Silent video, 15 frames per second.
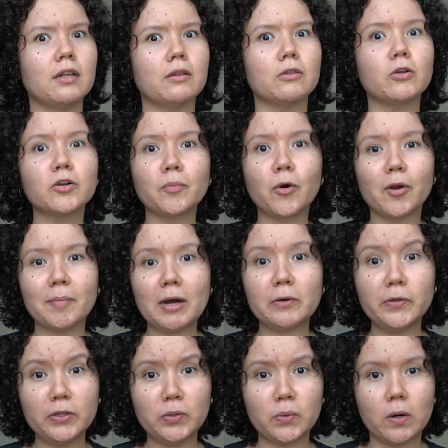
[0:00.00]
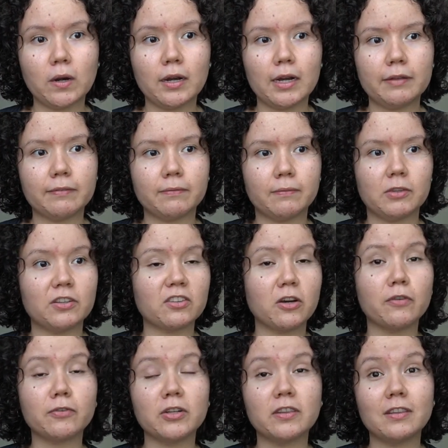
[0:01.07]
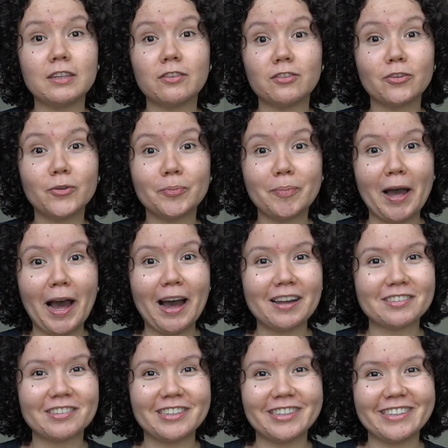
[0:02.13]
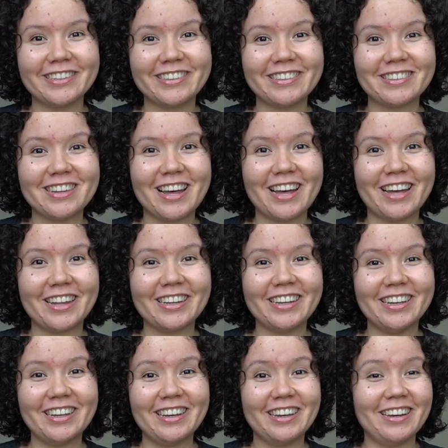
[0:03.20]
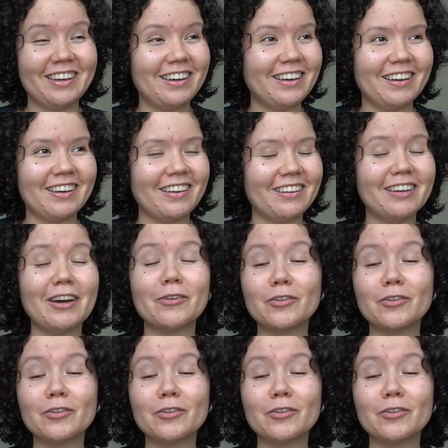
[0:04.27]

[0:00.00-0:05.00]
learn more about who you are and discover these new passions. And yeah, it